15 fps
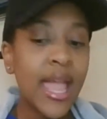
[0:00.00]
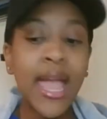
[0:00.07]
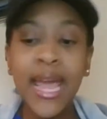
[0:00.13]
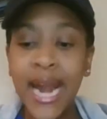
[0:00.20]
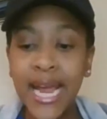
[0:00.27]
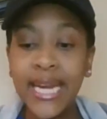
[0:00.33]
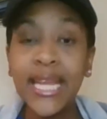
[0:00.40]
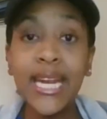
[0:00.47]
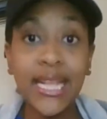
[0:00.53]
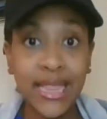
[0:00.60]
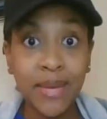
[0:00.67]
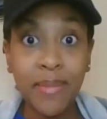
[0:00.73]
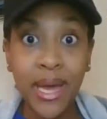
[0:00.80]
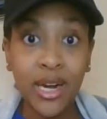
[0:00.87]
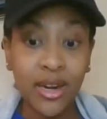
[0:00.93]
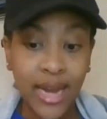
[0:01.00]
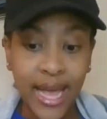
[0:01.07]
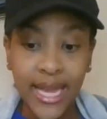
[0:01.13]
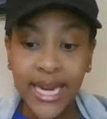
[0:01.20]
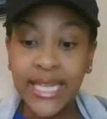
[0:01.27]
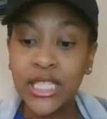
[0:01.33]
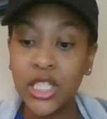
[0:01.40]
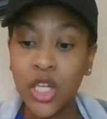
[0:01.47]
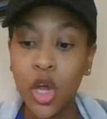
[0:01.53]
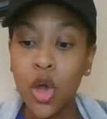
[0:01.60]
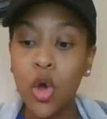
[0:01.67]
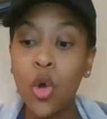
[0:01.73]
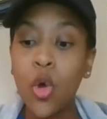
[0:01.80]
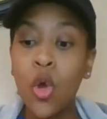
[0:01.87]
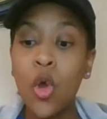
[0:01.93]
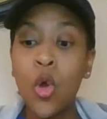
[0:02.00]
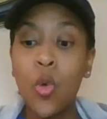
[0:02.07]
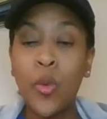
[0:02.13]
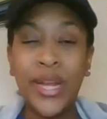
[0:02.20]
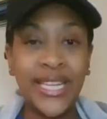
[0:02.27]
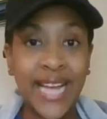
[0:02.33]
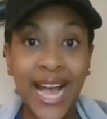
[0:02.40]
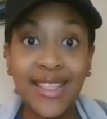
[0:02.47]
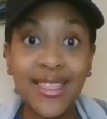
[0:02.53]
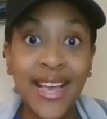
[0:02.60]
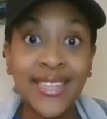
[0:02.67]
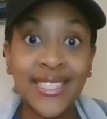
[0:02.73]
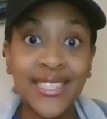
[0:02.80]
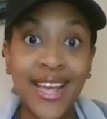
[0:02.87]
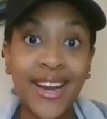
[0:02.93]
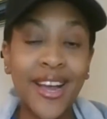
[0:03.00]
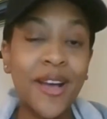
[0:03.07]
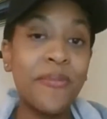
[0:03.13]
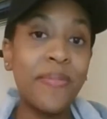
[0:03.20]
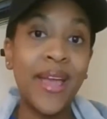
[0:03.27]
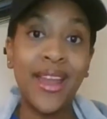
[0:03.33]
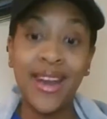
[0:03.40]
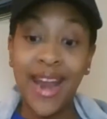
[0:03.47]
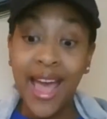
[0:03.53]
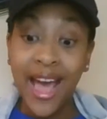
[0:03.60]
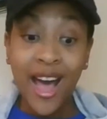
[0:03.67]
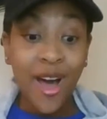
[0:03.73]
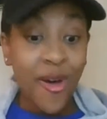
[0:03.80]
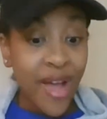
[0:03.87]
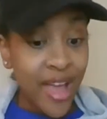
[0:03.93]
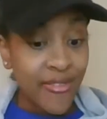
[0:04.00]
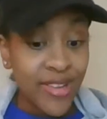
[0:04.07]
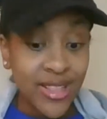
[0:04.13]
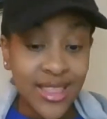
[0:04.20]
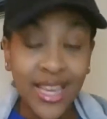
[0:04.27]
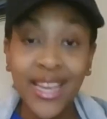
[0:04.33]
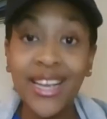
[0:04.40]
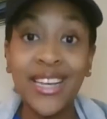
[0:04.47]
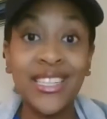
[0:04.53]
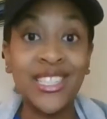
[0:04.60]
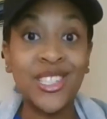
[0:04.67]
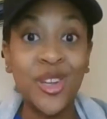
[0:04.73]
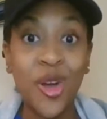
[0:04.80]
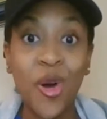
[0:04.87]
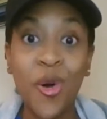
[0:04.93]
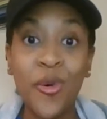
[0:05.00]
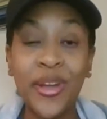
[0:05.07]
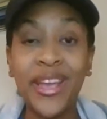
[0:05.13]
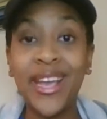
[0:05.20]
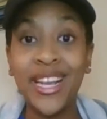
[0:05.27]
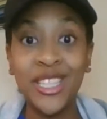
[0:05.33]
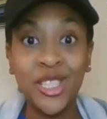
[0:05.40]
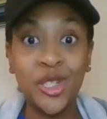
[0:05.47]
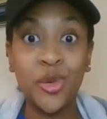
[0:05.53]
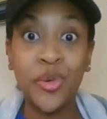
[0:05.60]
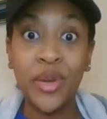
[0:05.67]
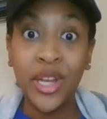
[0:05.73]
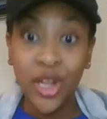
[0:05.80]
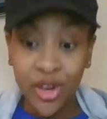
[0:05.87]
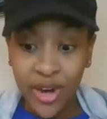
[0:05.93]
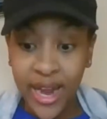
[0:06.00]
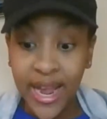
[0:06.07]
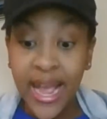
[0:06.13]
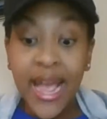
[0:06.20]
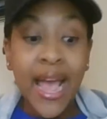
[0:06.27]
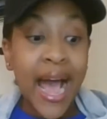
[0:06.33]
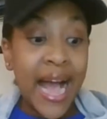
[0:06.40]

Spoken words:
and I needed the better lighting. So we got that set up, and now everything is going and doing great.